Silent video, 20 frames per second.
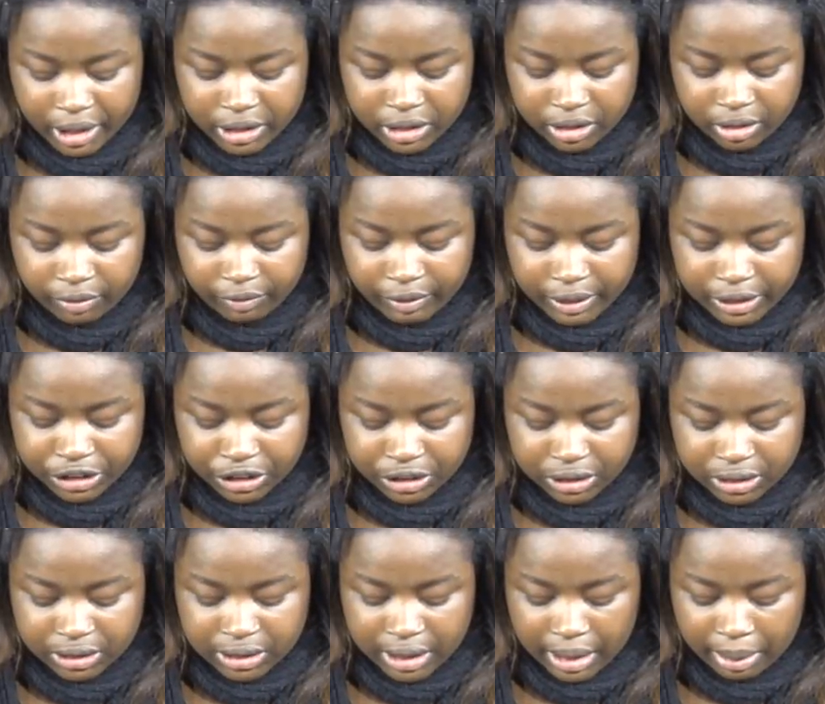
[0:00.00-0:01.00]
codes and
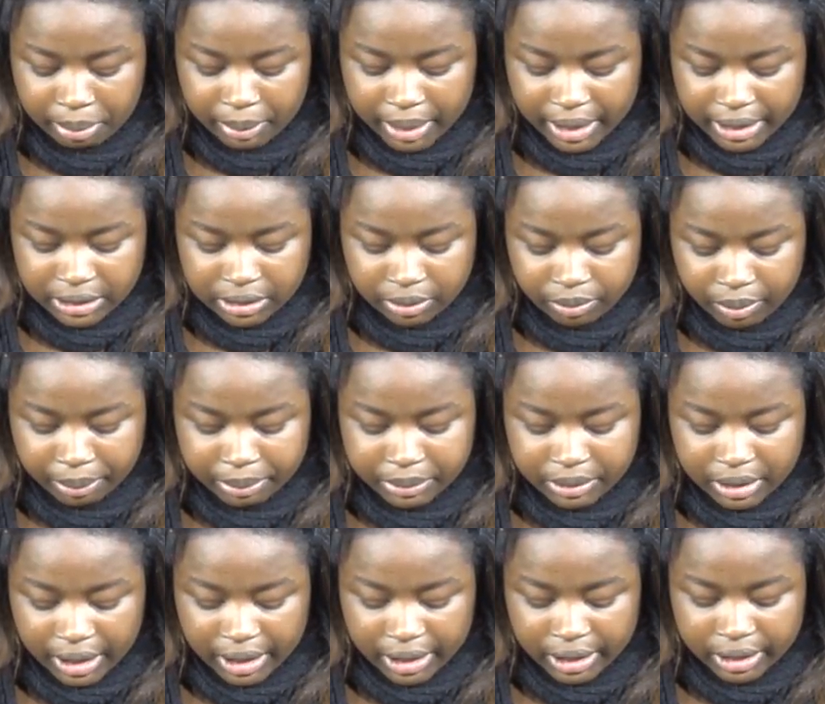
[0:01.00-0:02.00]
conventions, I placed the
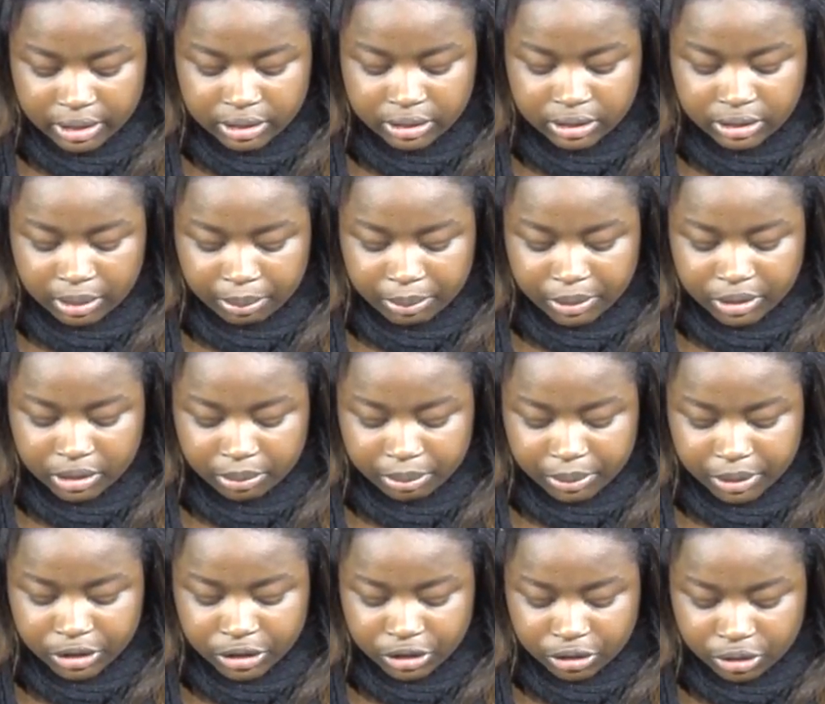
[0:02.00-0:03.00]
website
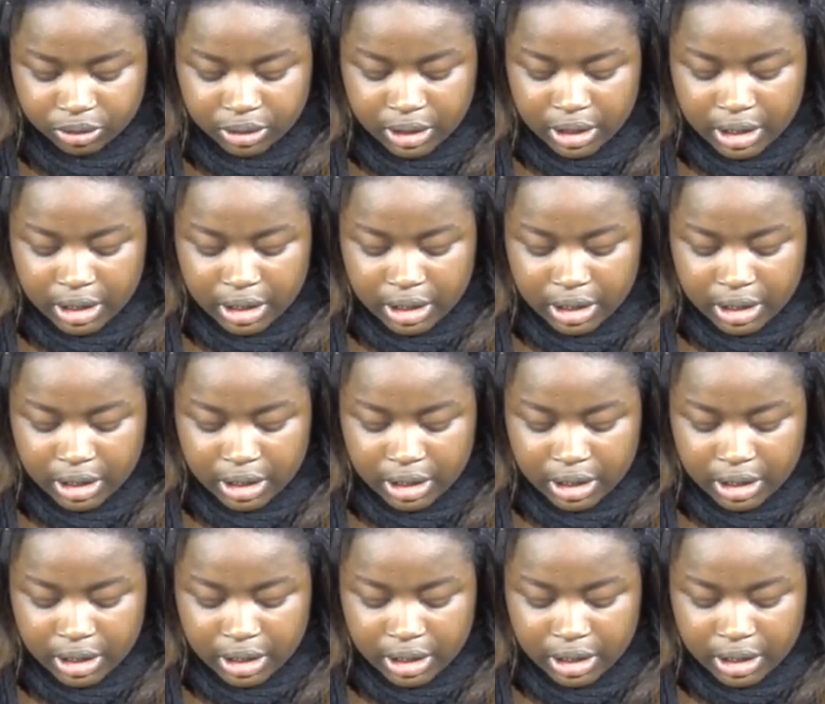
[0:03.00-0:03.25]
www.save.co.uk